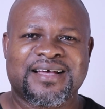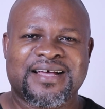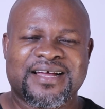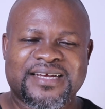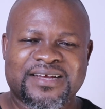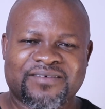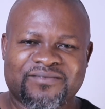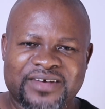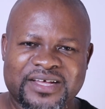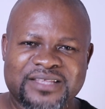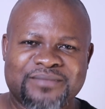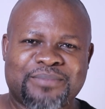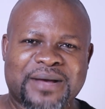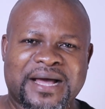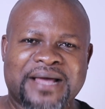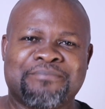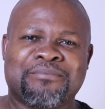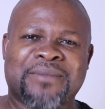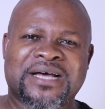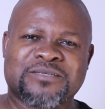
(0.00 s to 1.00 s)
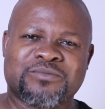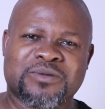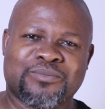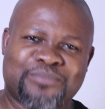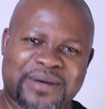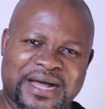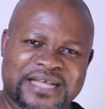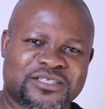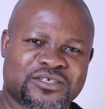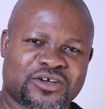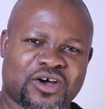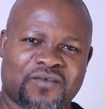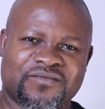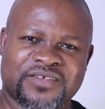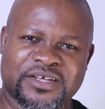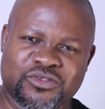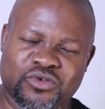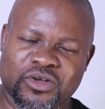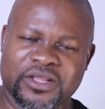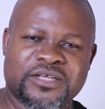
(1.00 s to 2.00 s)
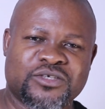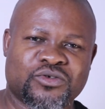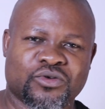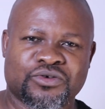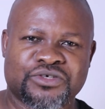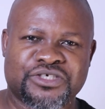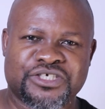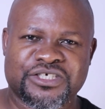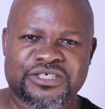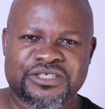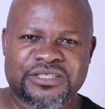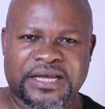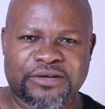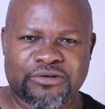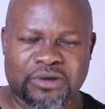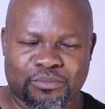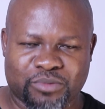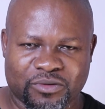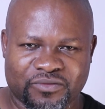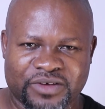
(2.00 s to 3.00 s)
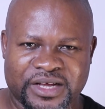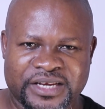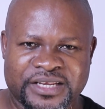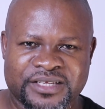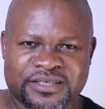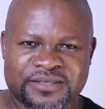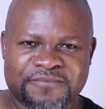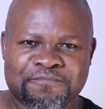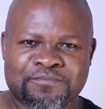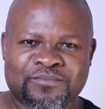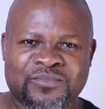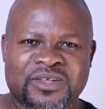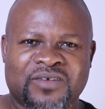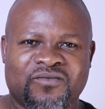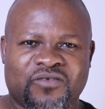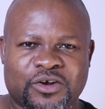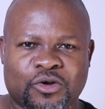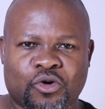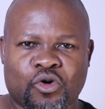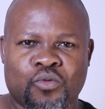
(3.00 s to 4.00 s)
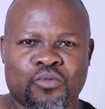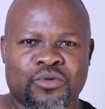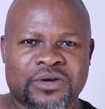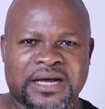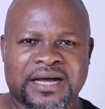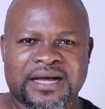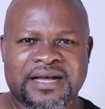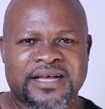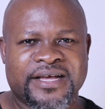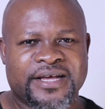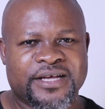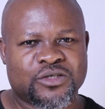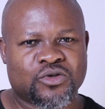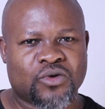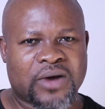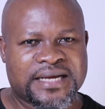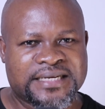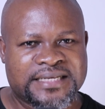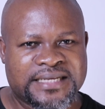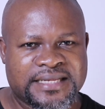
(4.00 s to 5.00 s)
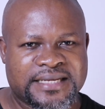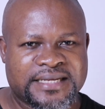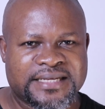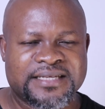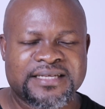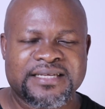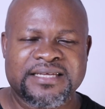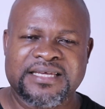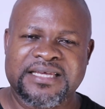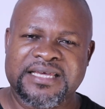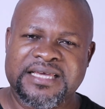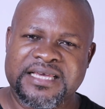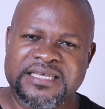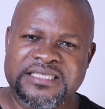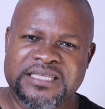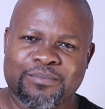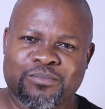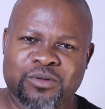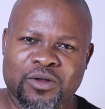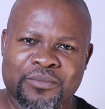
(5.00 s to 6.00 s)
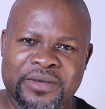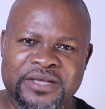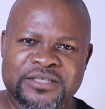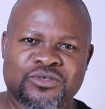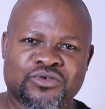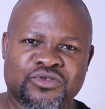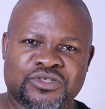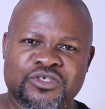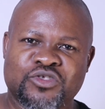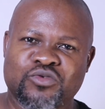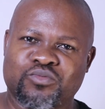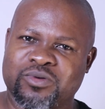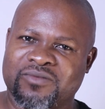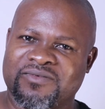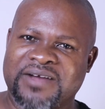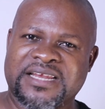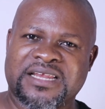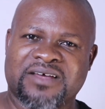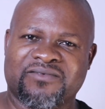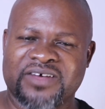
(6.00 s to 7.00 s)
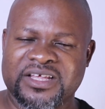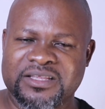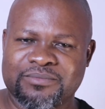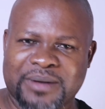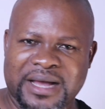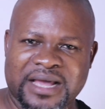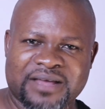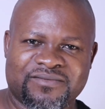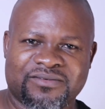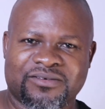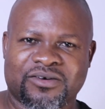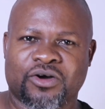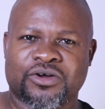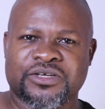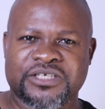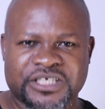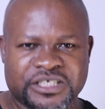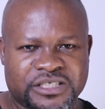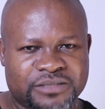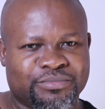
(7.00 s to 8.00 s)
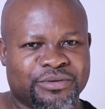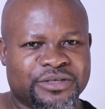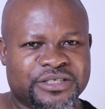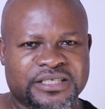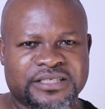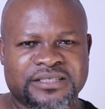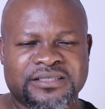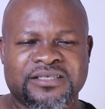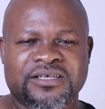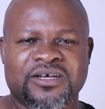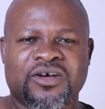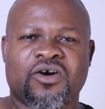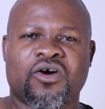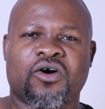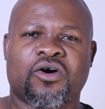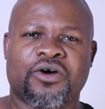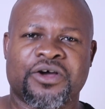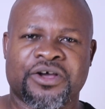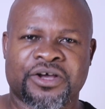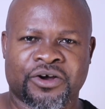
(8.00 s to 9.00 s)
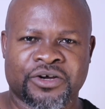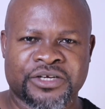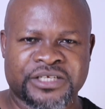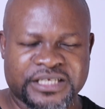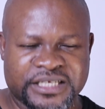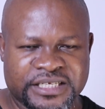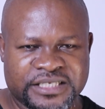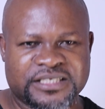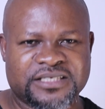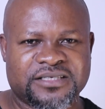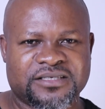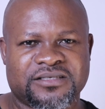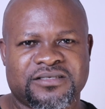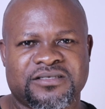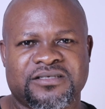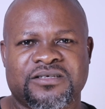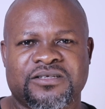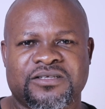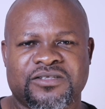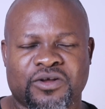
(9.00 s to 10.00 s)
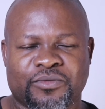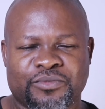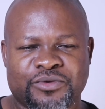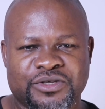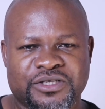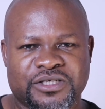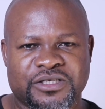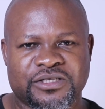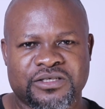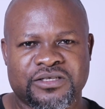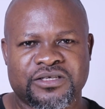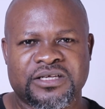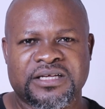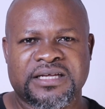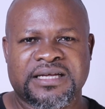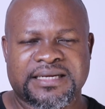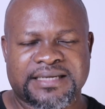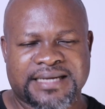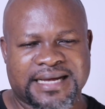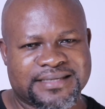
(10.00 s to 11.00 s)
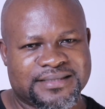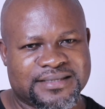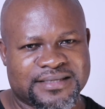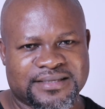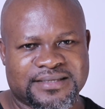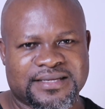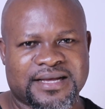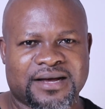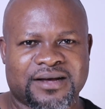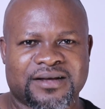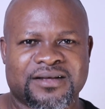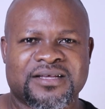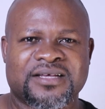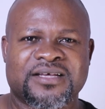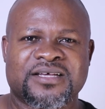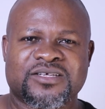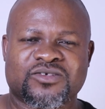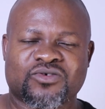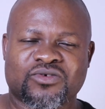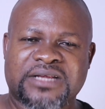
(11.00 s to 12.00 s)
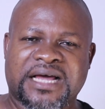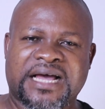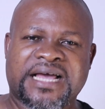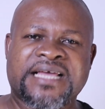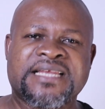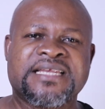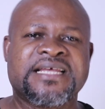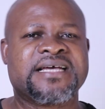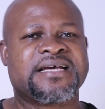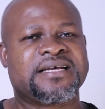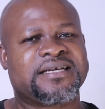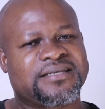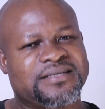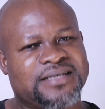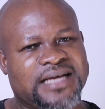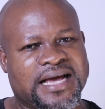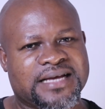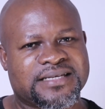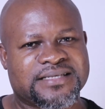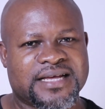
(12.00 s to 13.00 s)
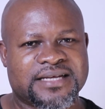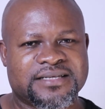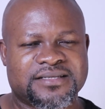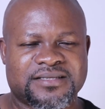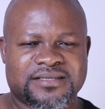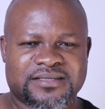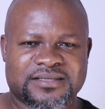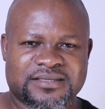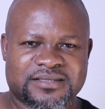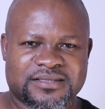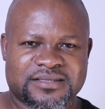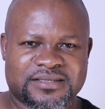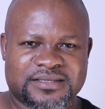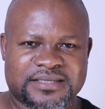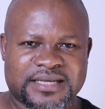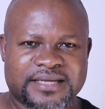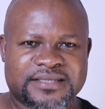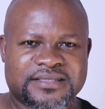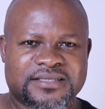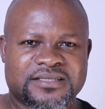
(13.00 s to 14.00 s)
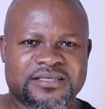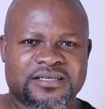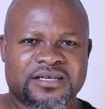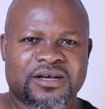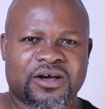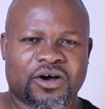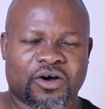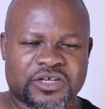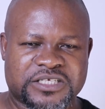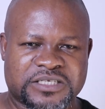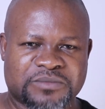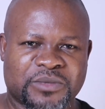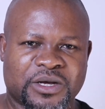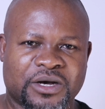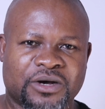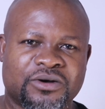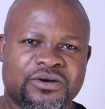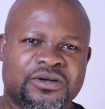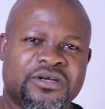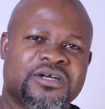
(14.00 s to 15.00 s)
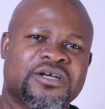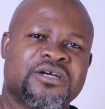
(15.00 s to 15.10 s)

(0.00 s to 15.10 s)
The vent pipe must be part of the toilet solution that you are providing for the homeowner. So ideally, it's the plumber's duty to provide a vent pipe on each building or on each WC that's installed, so that any excess scent or smell